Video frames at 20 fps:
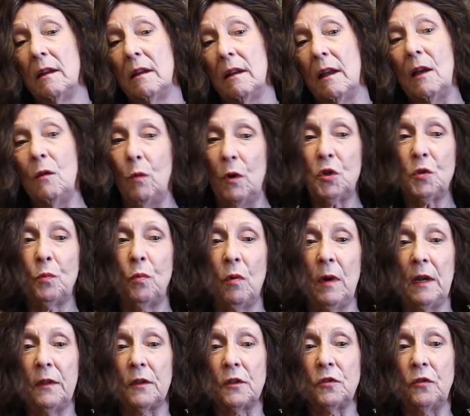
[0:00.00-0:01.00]
At which
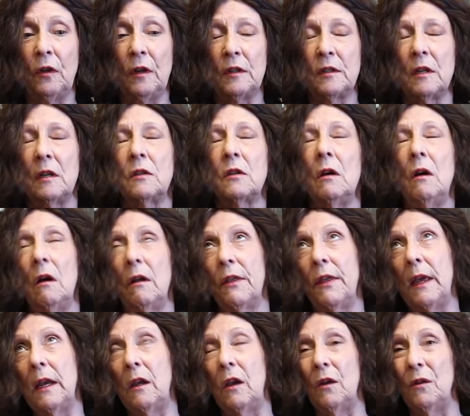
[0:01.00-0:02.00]
point the student says, oh,
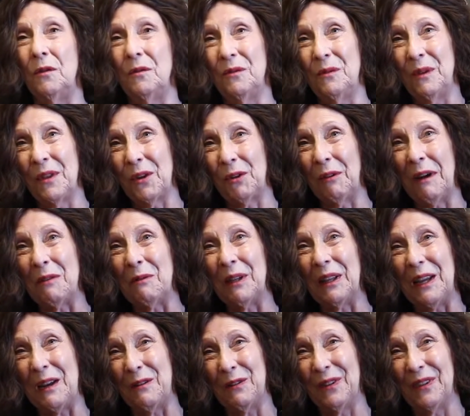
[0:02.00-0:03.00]
thank you, with great
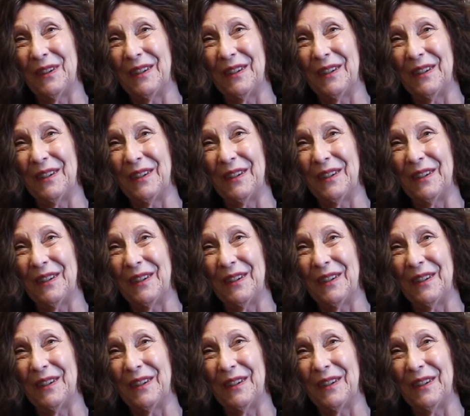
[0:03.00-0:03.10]
relief.